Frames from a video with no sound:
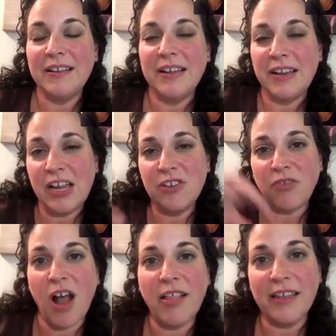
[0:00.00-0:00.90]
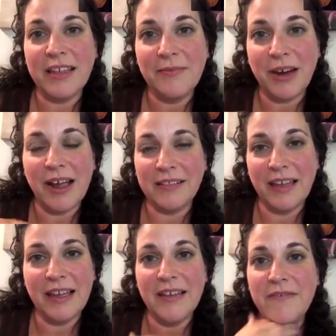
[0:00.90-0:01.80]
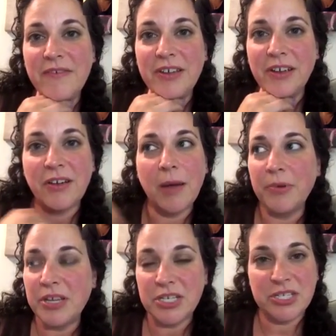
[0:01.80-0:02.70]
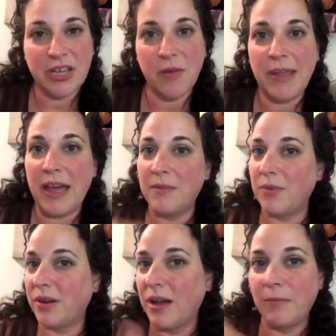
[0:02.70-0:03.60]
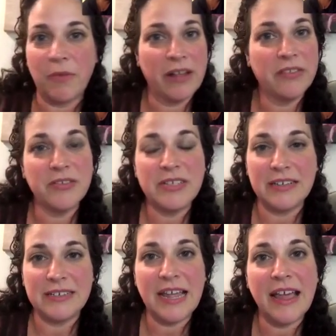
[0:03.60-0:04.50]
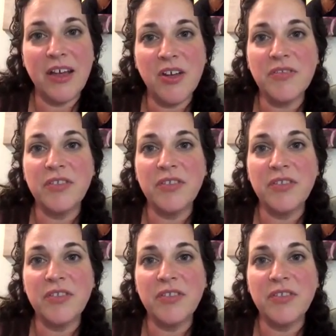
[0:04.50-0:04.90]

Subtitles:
in Raleigh, where I live, you know, a couple years ago, we had one come right through downtown.